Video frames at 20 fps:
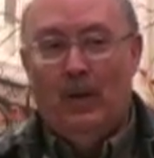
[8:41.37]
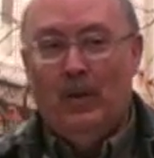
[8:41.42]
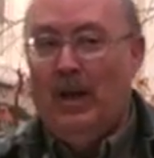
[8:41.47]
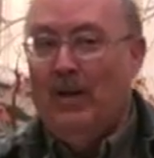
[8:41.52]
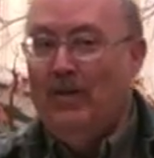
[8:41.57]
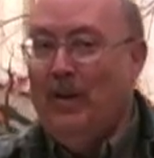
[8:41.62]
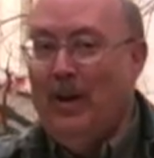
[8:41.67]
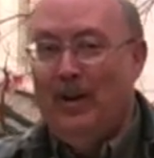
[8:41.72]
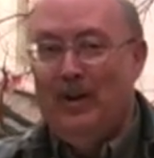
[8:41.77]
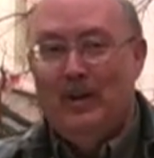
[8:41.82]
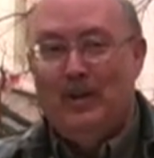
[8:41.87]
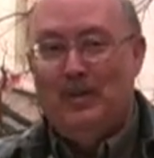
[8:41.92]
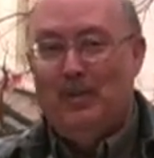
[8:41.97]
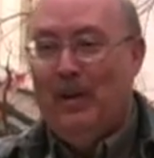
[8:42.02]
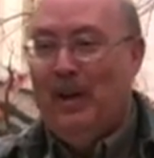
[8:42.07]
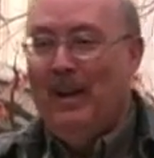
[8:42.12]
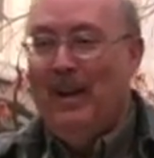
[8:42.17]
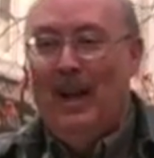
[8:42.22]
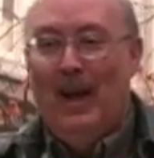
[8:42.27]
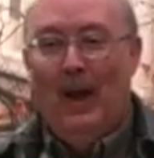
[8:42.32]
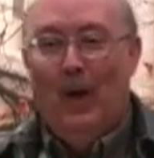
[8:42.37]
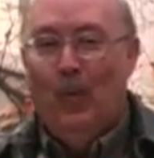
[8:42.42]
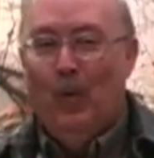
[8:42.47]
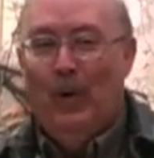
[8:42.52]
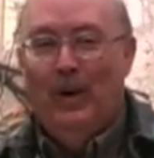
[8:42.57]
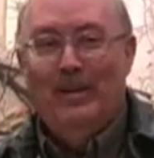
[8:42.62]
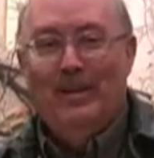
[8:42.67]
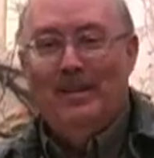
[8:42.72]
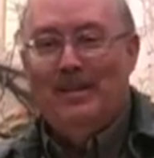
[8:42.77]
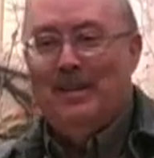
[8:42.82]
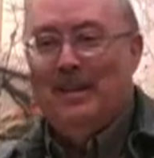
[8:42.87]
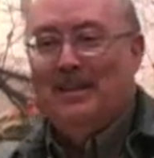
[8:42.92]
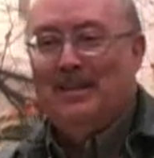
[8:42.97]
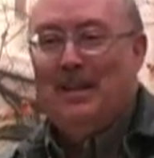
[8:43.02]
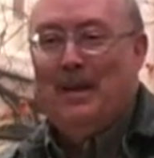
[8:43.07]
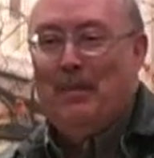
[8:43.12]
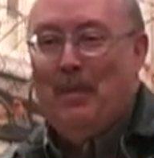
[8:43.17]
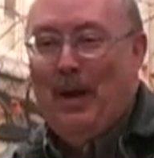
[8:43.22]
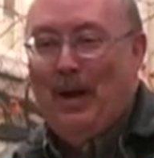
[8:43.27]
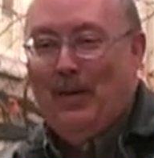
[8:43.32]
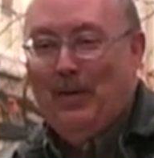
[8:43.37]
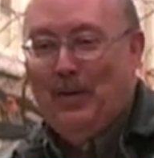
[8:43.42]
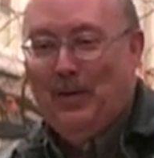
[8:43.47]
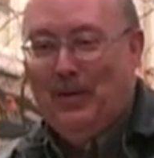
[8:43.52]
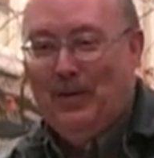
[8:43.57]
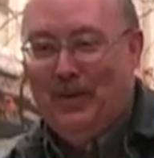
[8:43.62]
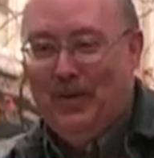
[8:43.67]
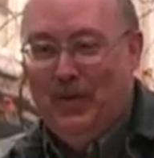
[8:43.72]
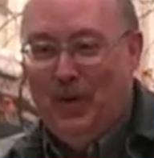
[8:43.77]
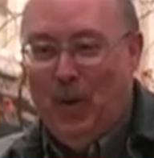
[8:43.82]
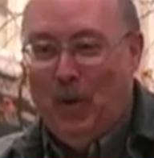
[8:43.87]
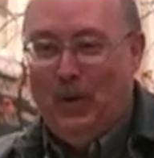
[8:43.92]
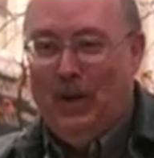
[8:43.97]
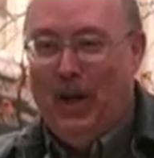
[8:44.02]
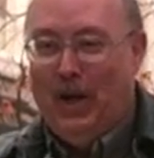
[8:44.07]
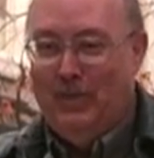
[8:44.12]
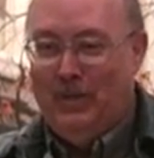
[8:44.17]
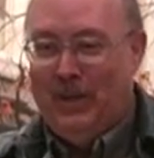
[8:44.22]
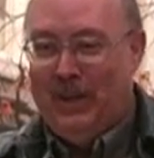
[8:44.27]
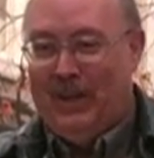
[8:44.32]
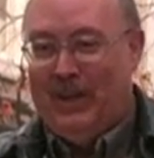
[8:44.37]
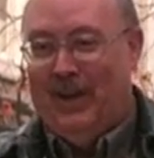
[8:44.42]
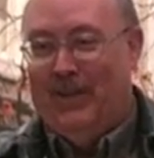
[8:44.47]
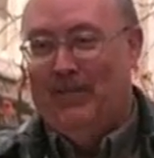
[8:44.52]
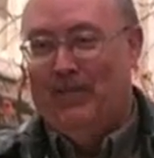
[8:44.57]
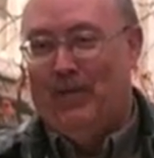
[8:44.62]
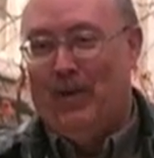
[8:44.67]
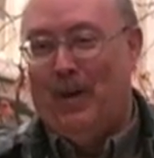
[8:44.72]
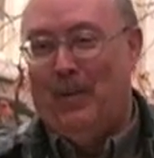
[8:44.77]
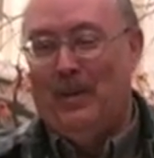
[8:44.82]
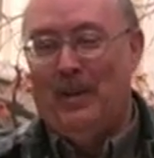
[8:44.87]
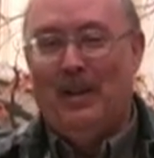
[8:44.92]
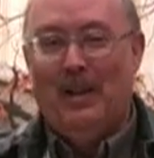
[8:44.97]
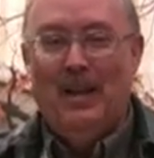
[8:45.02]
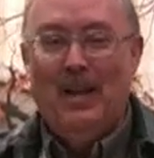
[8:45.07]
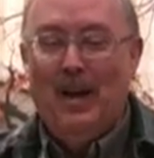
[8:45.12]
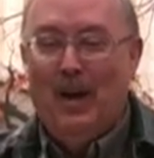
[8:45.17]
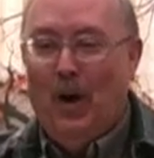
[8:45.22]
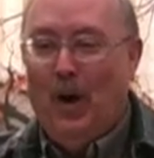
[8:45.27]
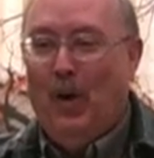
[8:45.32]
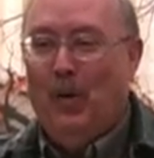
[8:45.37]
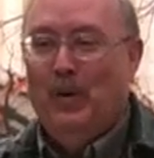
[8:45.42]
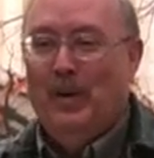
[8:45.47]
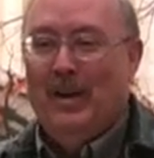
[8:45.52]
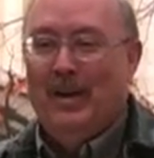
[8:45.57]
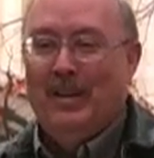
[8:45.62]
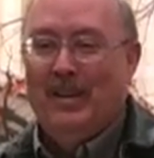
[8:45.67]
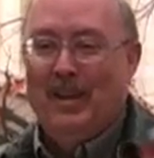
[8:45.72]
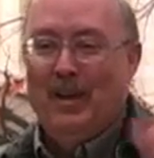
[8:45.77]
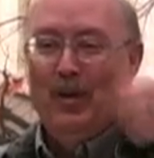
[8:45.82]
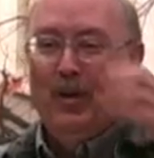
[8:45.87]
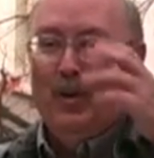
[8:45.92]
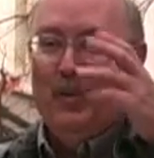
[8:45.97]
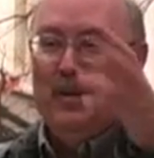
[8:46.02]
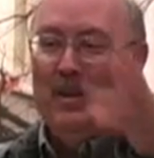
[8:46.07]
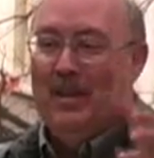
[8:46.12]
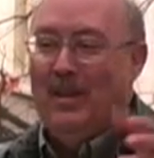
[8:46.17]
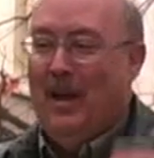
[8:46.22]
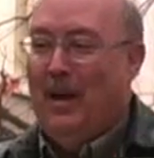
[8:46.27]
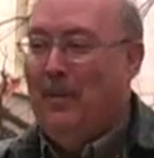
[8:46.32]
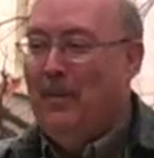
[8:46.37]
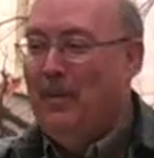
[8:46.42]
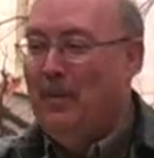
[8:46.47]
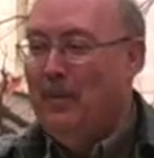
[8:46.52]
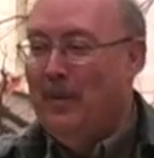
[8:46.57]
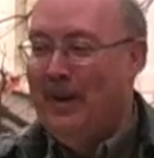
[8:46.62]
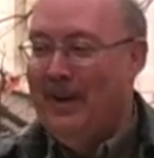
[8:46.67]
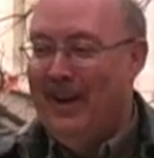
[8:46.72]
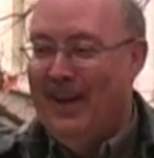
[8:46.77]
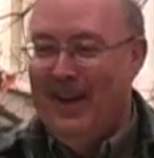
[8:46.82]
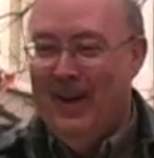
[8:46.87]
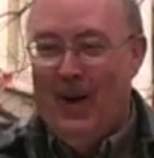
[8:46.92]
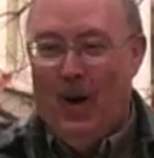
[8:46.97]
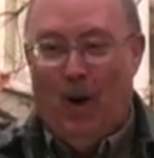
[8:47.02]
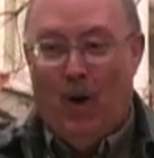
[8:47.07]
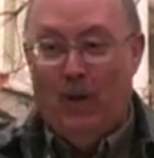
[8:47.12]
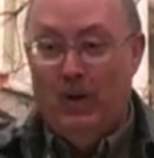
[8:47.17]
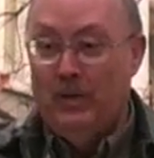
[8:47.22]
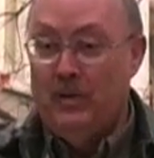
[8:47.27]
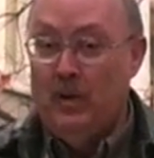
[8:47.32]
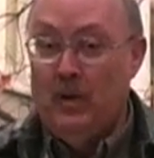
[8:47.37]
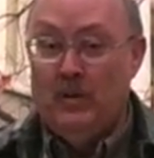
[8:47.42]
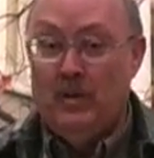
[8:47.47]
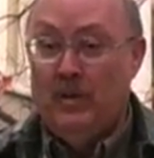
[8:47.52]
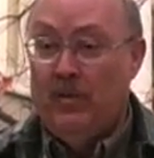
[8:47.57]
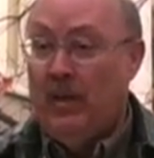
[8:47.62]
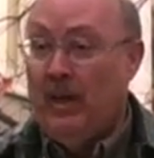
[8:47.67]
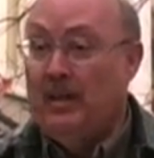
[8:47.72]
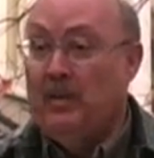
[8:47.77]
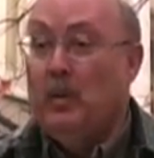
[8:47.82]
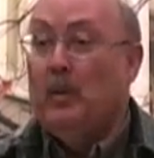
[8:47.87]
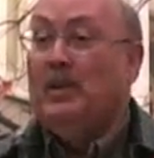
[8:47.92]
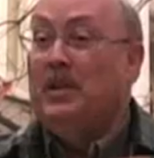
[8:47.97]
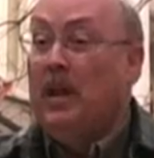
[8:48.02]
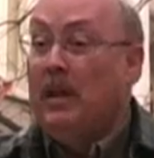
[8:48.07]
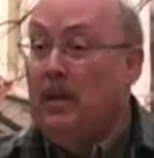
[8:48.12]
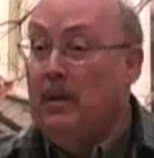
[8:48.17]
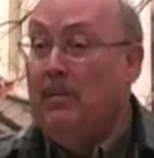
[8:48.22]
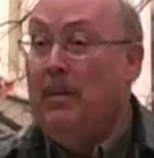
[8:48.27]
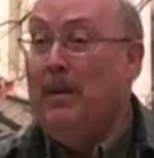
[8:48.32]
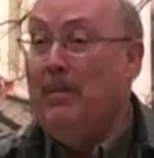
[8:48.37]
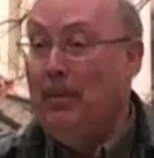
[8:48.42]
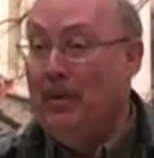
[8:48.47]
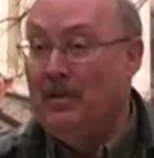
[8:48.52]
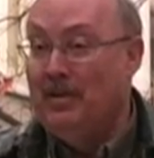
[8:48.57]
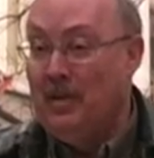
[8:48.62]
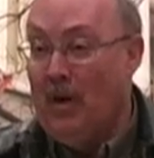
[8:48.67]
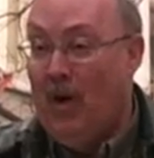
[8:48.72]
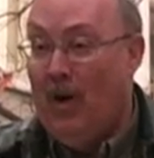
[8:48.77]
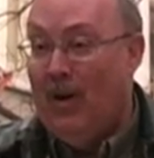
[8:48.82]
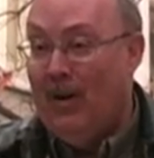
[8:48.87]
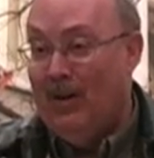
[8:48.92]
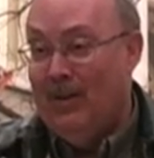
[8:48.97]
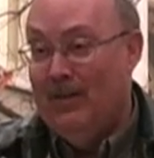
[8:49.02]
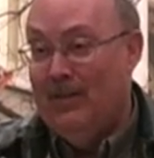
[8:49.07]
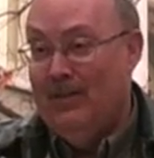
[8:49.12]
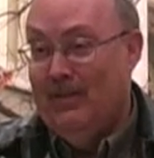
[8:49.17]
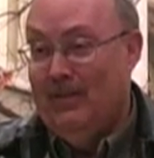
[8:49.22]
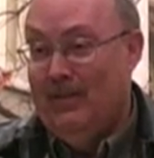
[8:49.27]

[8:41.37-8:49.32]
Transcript: Well, they've got to explain where'd the 60-pound gold object come from, and the Liahona, and the Urim and Thummim, and all those sorts of things, which other people saw.